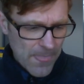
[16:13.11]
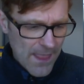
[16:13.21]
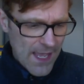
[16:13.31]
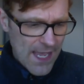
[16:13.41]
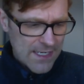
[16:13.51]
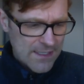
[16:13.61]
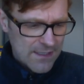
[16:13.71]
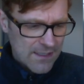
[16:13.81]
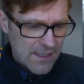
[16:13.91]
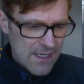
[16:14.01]
And
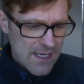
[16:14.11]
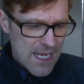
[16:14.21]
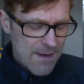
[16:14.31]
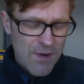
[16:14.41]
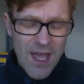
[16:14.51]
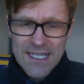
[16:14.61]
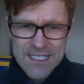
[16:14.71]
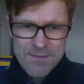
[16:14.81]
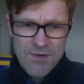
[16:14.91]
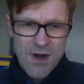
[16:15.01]
he applied
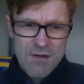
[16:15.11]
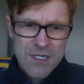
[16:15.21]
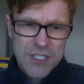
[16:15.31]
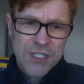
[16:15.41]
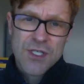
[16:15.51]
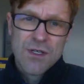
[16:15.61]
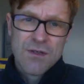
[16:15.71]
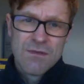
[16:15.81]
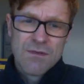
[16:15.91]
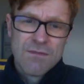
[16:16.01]
this approach
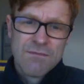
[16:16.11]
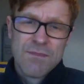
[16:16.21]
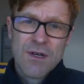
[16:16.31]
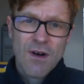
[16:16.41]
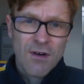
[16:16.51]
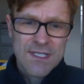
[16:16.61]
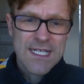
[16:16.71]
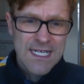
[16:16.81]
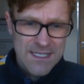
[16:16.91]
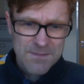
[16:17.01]
to bureaucracy,
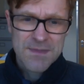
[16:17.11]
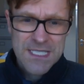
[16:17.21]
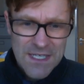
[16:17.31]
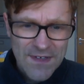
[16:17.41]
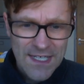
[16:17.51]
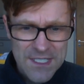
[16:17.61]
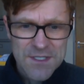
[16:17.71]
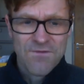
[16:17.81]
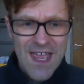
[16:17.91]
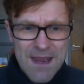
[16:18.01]
and specifically
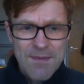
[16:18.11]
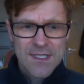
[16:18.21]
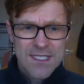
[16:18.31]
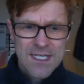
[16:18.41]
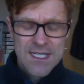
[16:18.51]
to Weber's